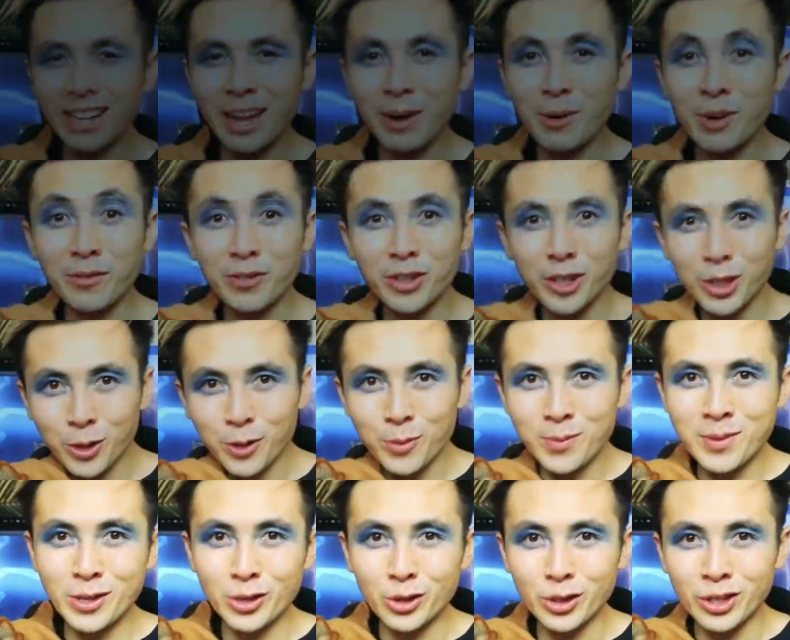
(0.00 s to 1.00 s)
Now we have two
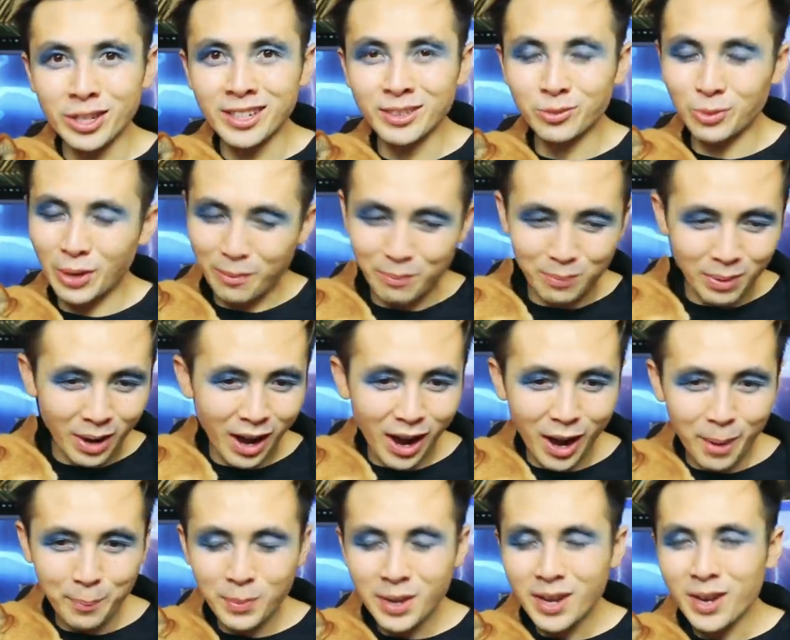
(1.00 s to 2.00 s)
muses. We have
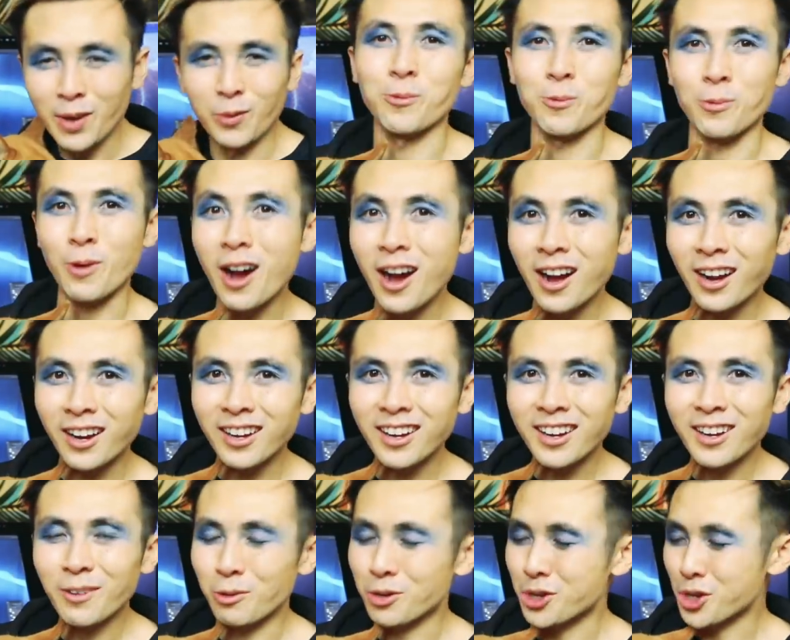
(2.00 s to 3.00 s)
pop, rock.
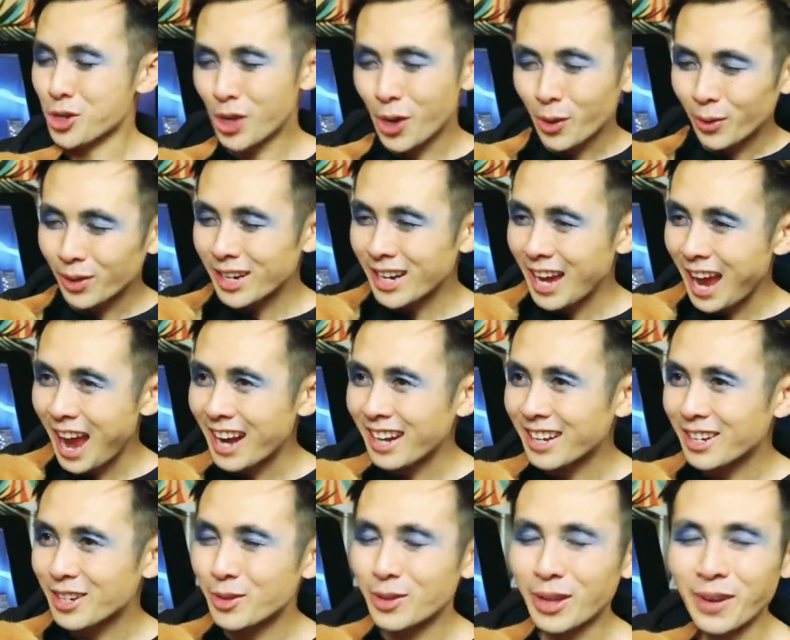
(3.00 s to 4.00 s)
We're slowly
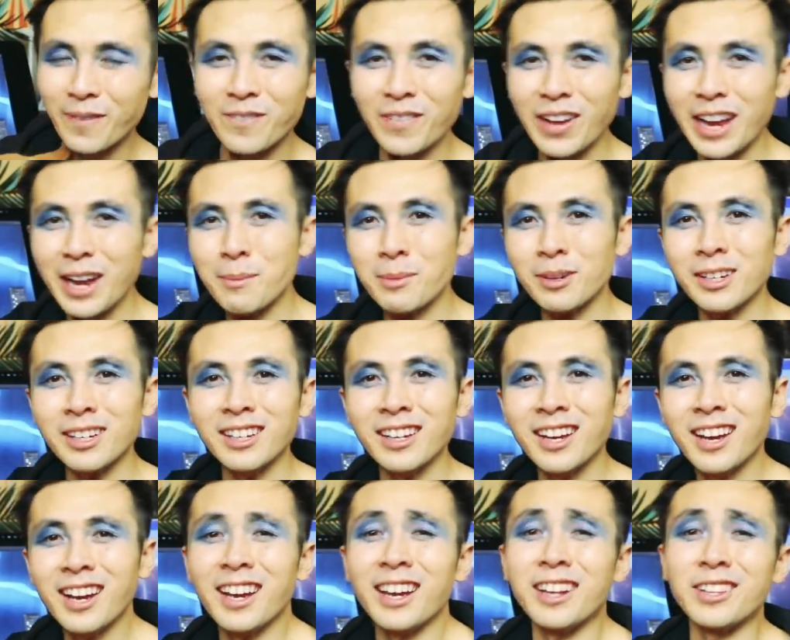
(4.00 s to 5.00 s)
adding to that family,
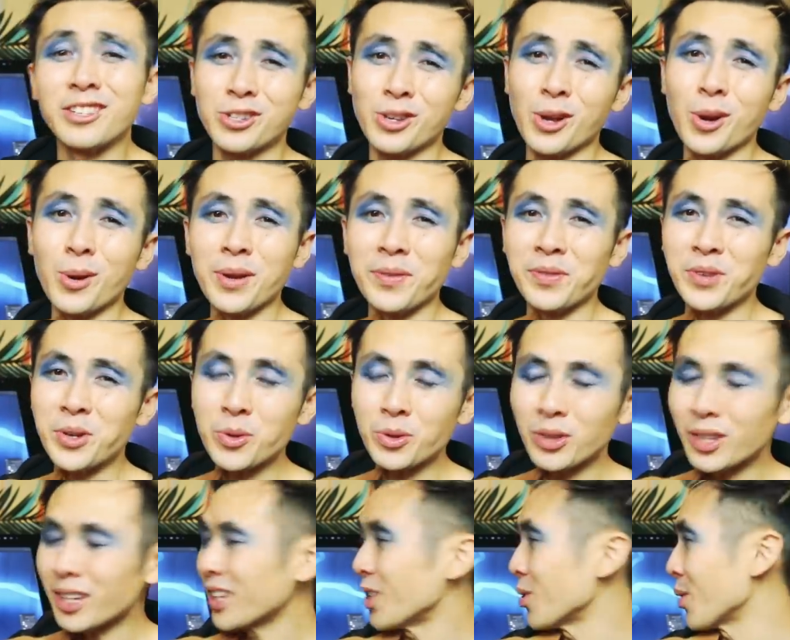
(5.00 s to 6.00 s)
and so if you
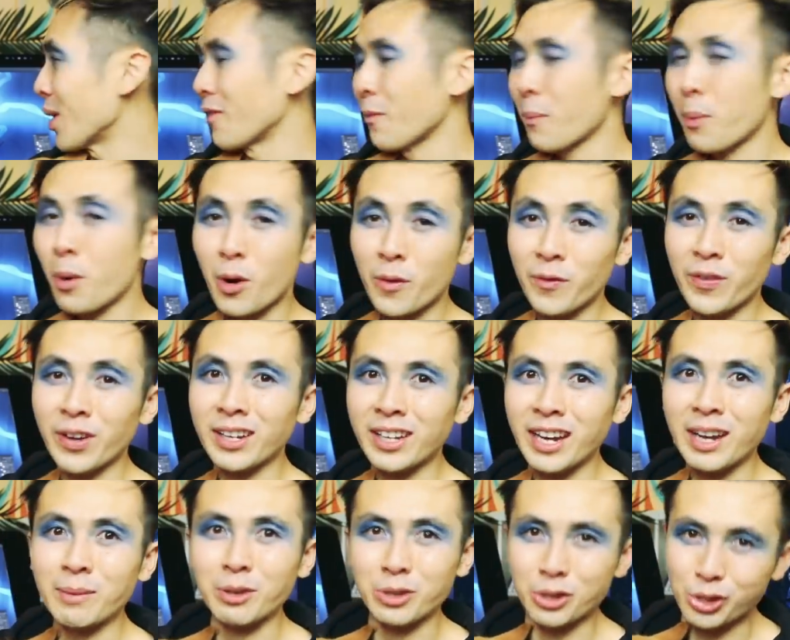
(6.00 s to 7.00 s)
think you have a perfect
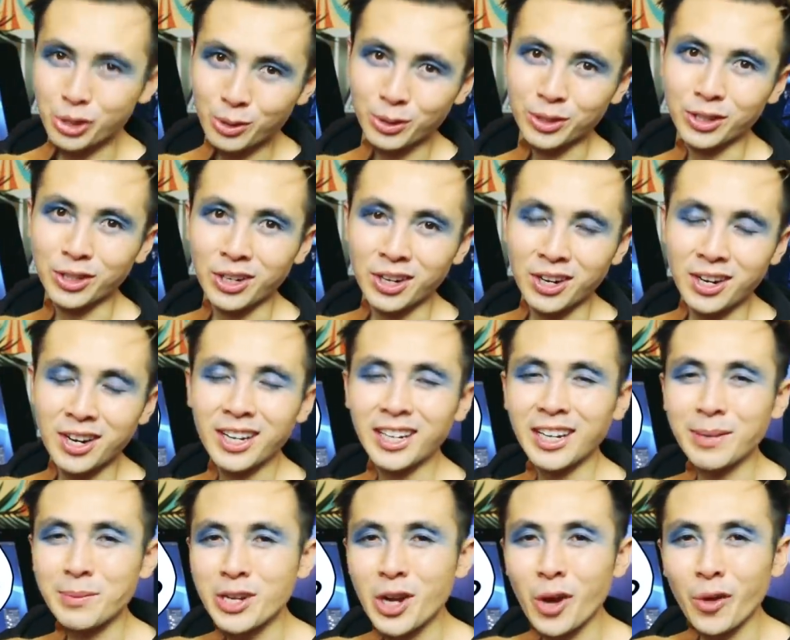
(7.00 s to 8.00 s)
name that suits her,
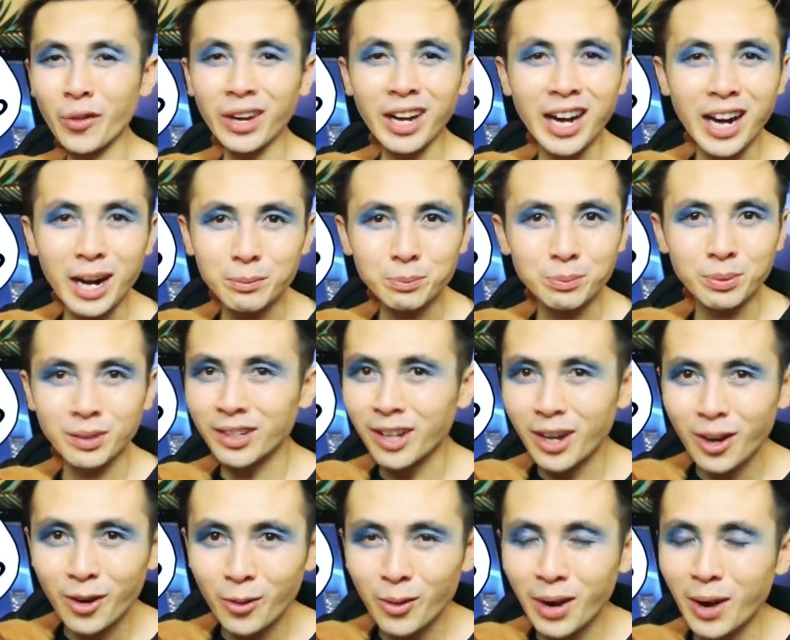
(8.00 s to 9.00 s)
let me know in the comments
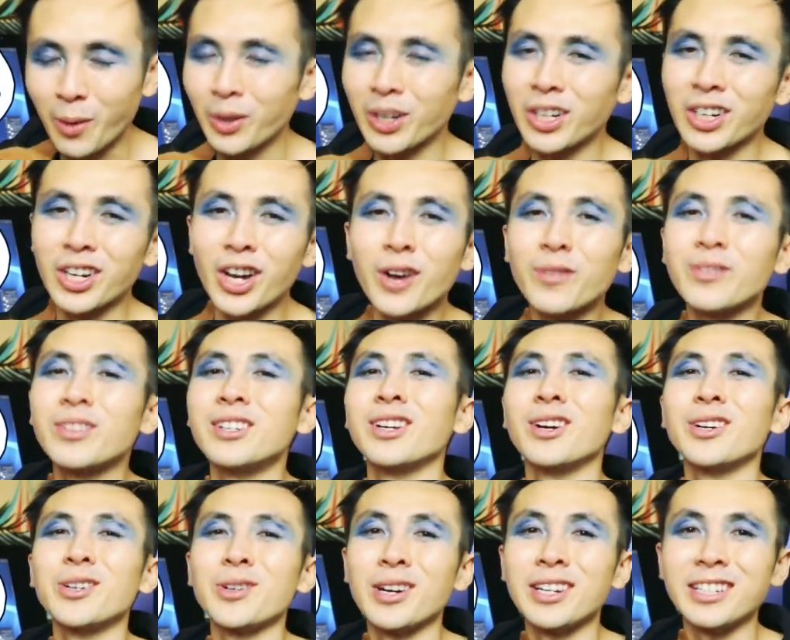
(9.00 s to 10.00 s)
below. I would love to know
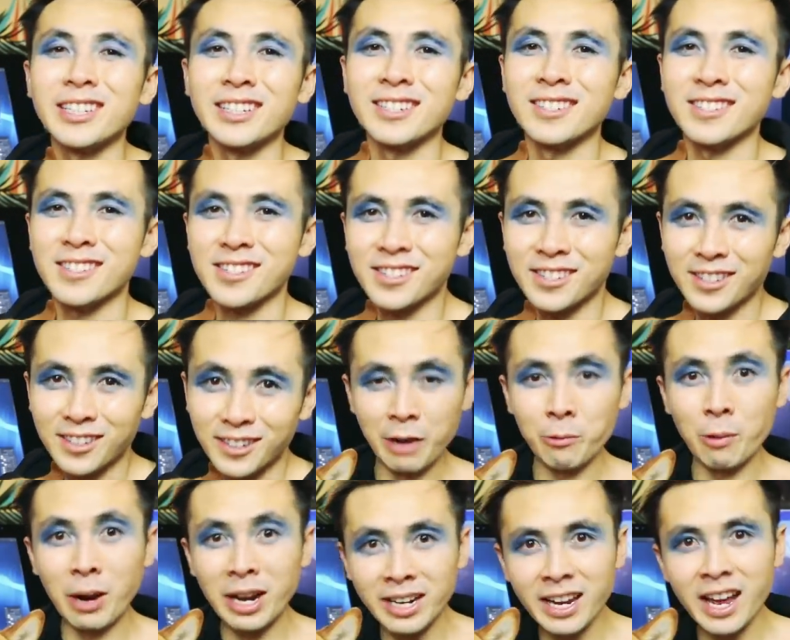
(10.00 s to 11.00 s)
your ideas. And
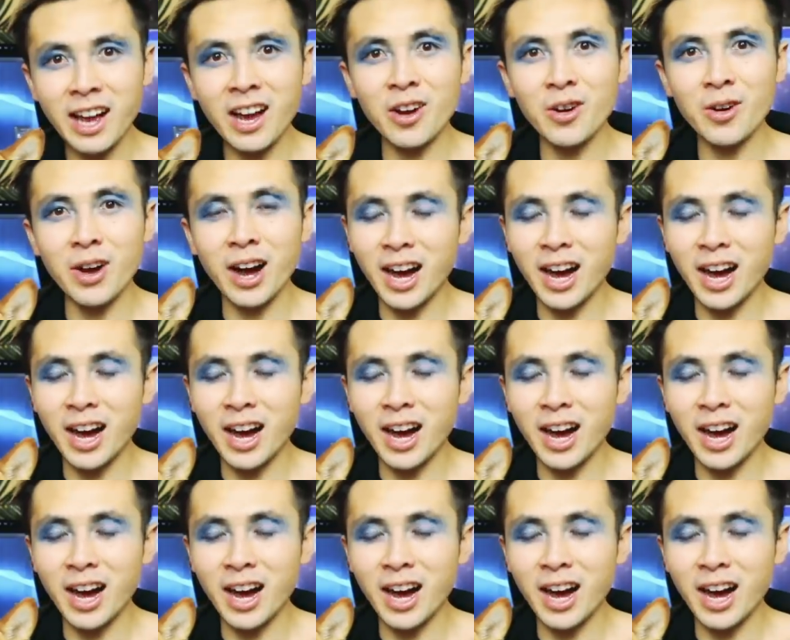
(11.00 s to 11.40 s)
right now,